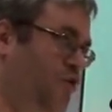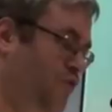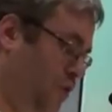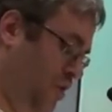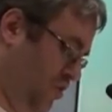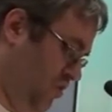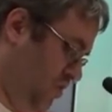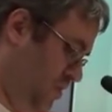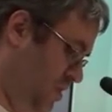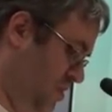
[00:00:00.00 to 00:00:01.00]

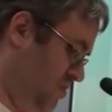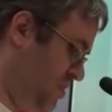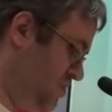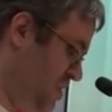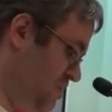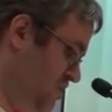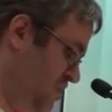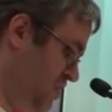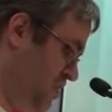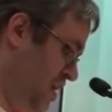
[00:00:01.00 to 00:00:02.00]
First, his
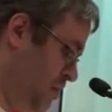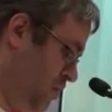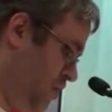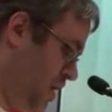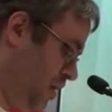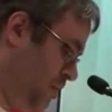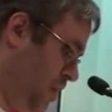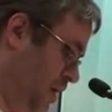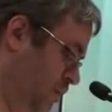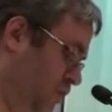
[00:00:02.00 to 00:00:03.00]
contention that the Democratic
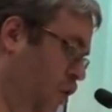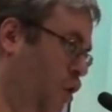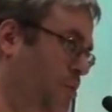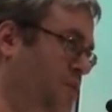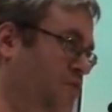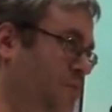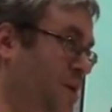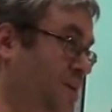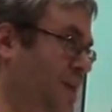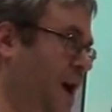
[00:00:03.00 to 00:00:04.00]
Party was open to
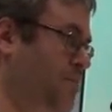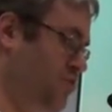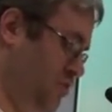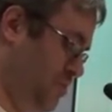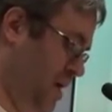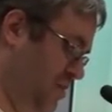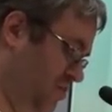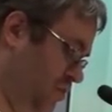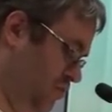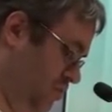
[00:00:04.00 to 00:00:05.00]
being captured by
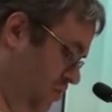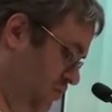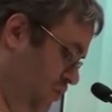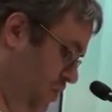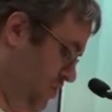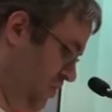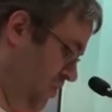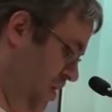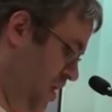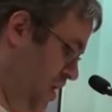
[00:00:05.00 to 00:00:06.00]
socialist
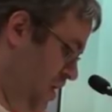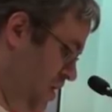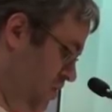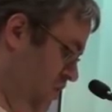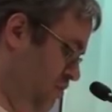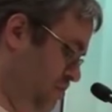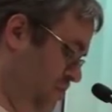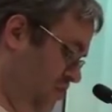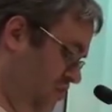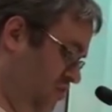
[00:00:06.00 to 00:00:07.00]
forces. This
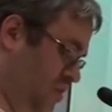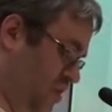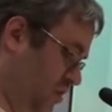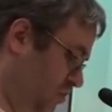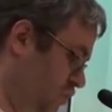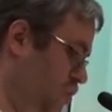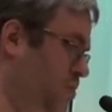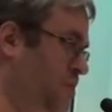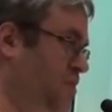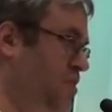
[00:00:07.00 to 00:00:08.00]
position
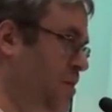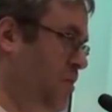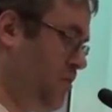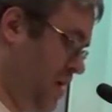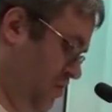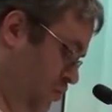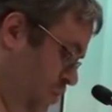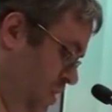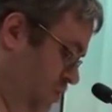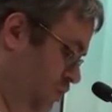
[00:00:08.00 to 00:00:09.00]
assumed that the Democrats
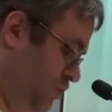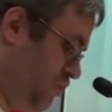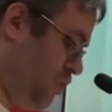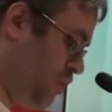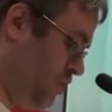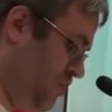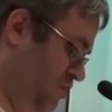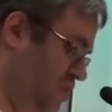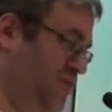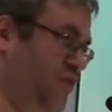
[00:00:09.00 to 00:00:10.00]
were a loose
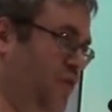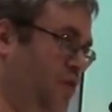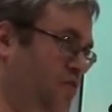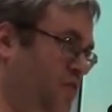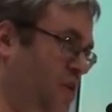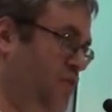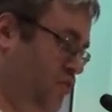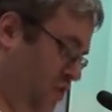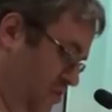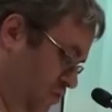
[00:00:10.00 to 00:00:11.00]
coalition of diverse
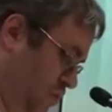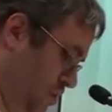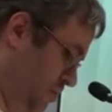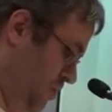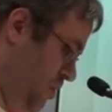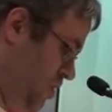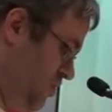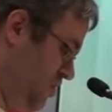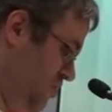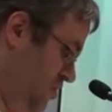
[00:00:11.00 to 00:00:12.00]
interest groups,
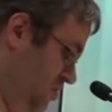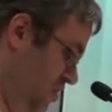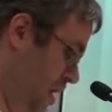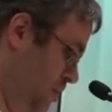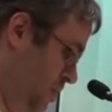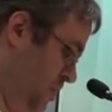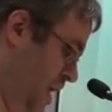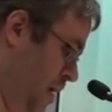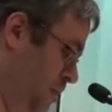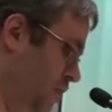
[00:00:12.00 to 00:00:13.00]
such as labor and
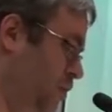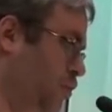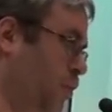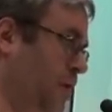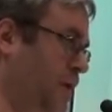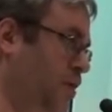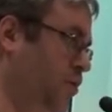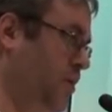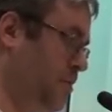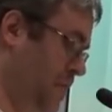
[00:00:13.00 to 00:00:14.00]
capital, who were
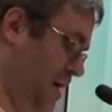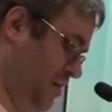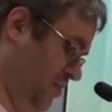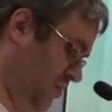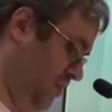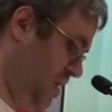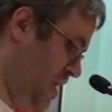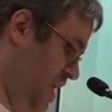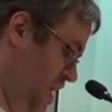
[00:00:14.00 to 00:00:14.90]
equally balanced.